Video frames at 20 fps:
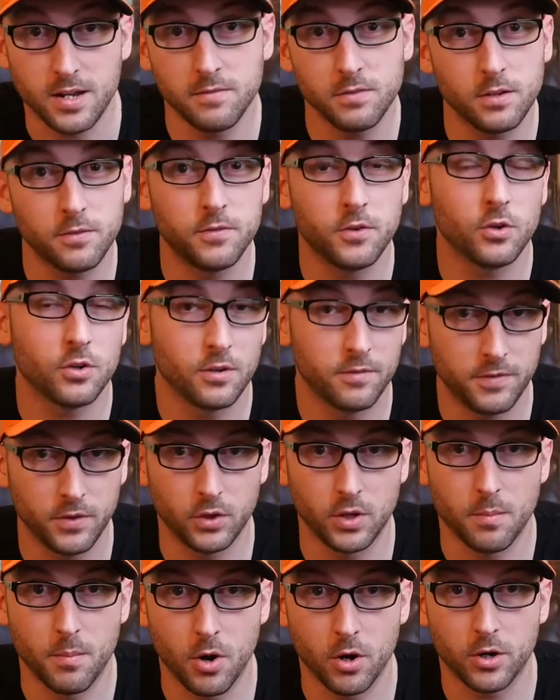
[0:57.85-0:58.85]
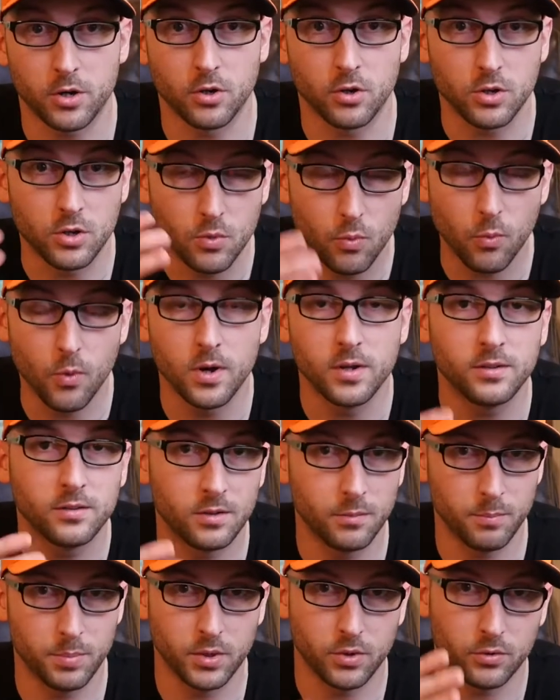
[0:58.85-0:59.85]
Even if you're an affiliate marketer, you want
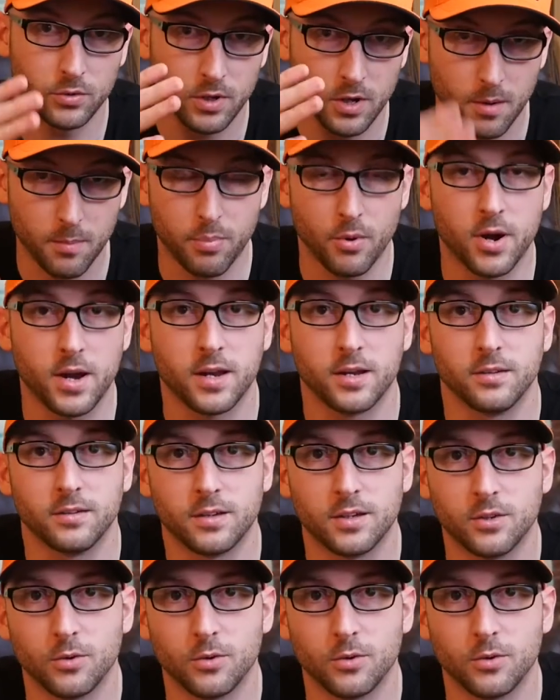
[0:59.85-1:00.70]
to build a brand.